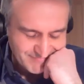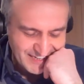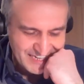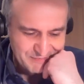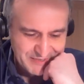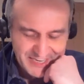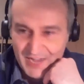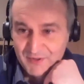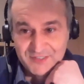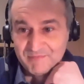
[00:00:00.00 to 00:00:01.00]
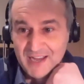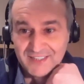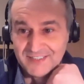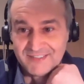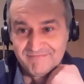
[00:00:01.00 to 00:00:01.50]
and how it's
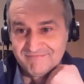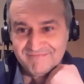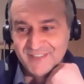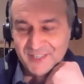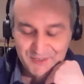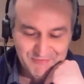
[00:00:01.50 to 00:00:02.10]
impacted, you know,